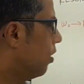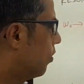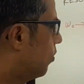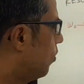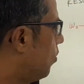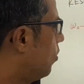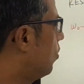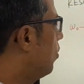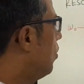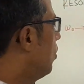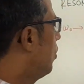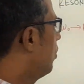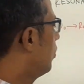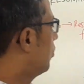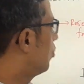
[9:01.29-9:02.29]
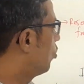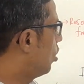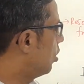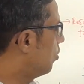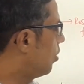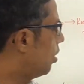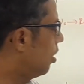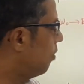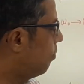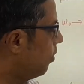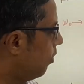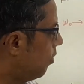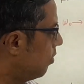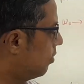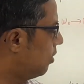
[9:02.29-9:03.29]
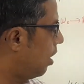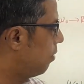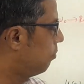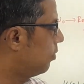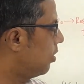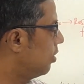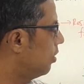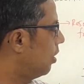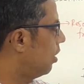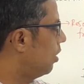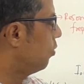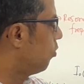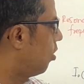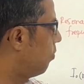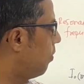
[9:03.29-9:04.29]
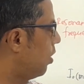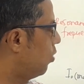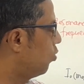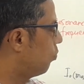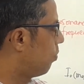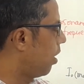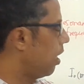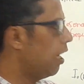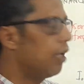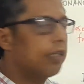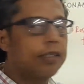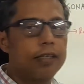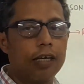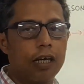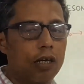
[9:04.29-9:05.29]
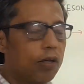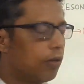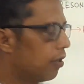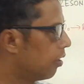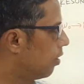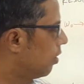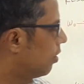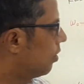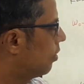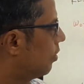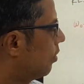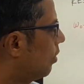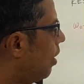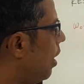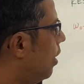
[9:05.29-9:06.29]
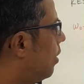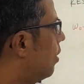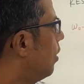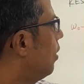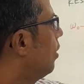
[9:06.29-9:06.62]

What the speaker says: So resonating frequency F0 is to 1 by 2 pi LC, right?